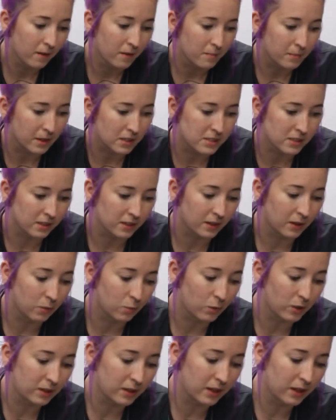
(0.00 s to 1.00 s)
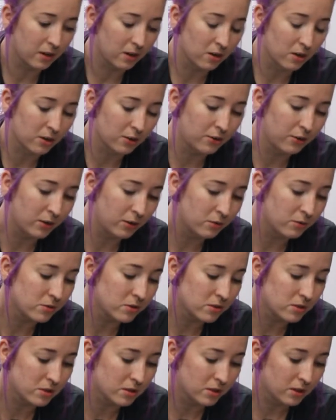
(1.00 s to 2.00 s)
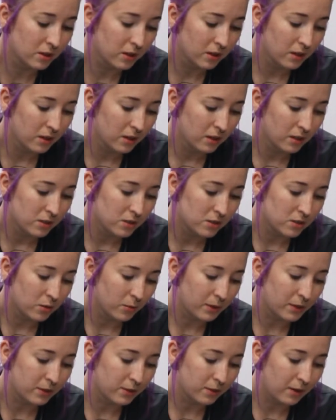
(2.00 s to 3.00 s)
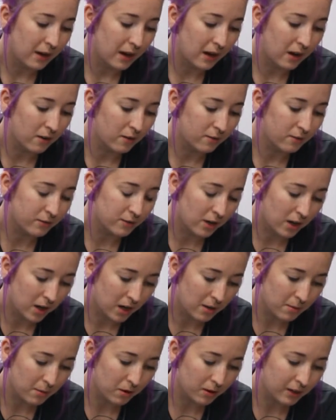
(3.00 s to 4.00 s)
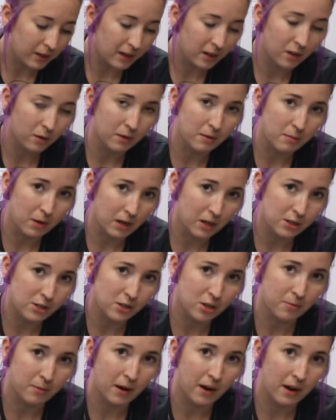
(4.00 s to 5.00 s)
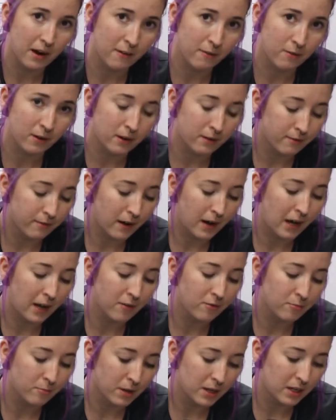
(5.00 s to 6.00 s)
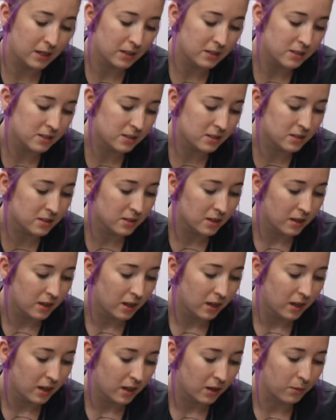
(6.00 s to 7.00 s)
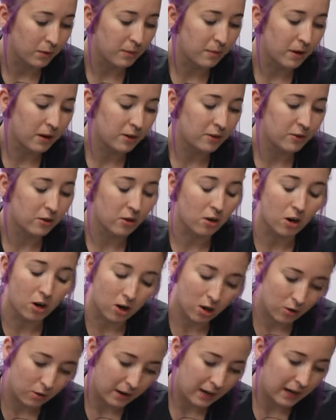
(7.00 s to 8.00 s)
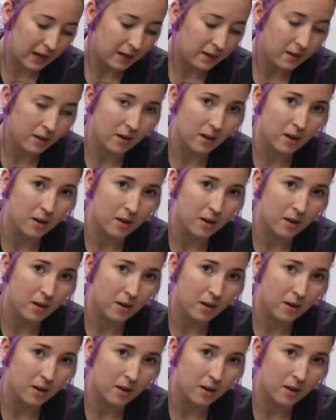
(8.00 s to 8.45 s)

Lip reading: basically when they are induced. So we do have time on here. We monitor about every 5 minutes, and we monitor heart rate,